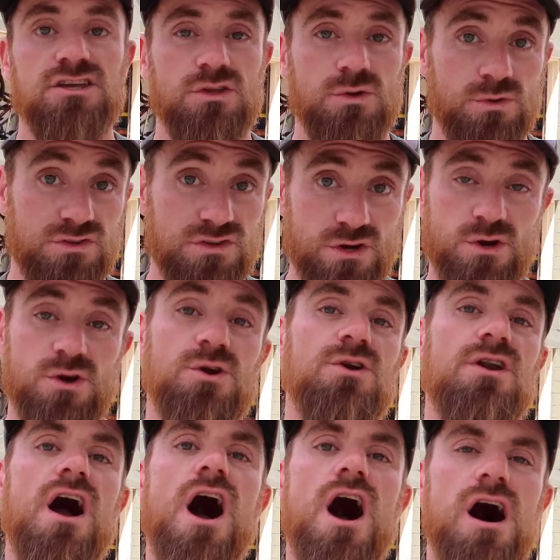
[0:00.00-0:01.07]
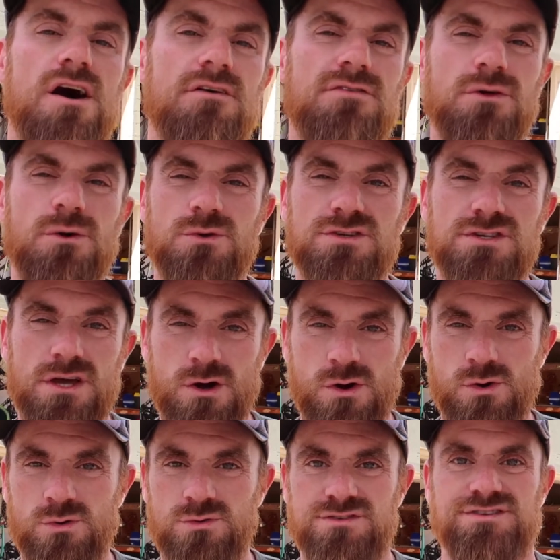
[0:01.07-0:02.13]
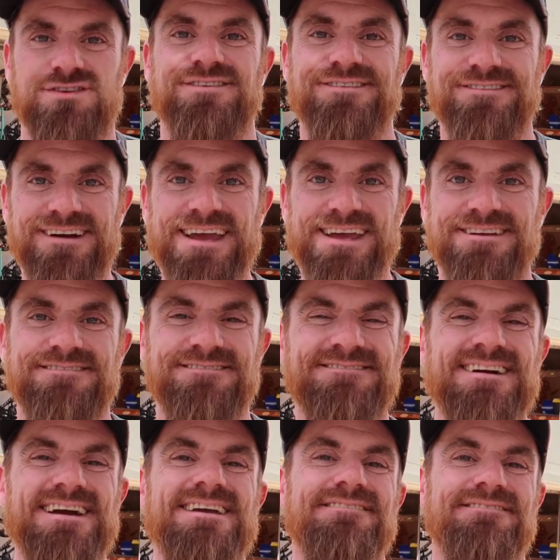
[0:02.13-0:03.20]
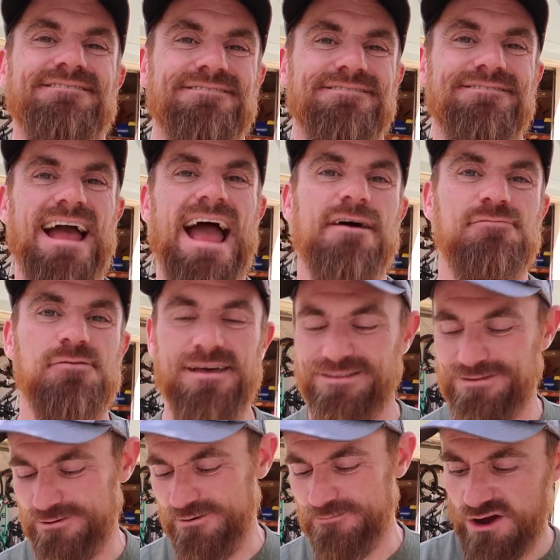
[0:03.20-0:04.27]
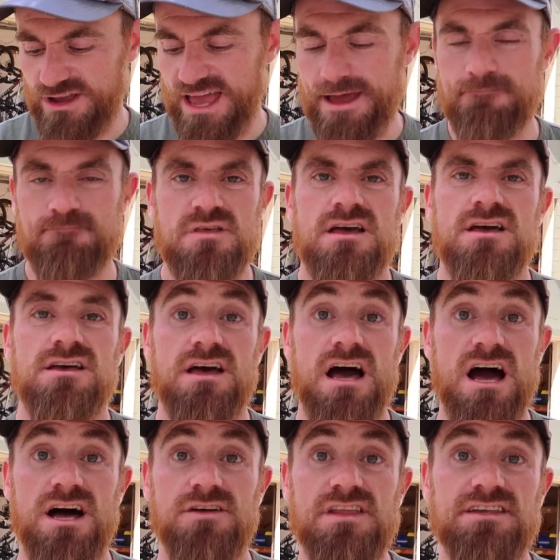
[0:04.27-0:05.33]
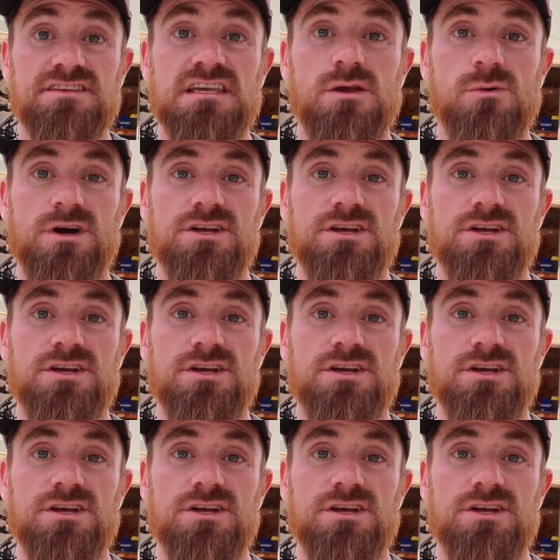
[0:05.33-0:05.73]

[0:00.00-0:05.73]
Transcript: you'll turn off those tones. Great, right? Halfway through. Okay, Next thing you